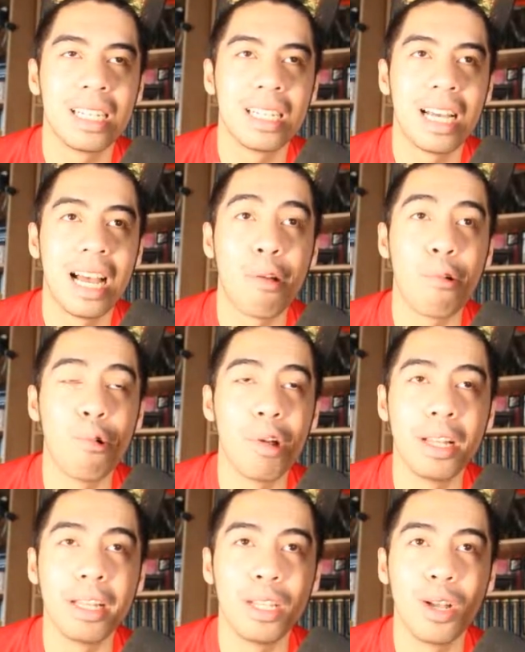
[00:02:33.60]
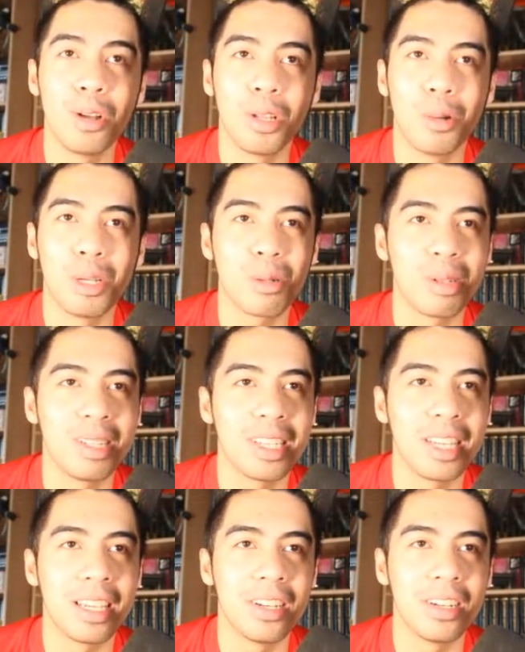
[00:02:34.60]
I really don't know which one to
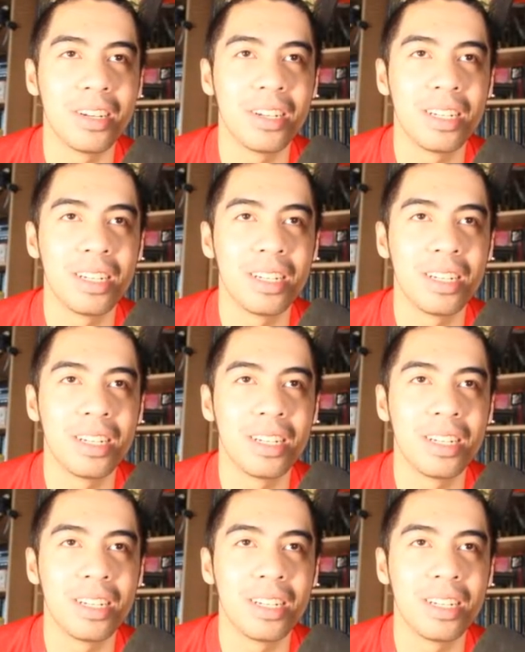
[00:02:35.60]
take here.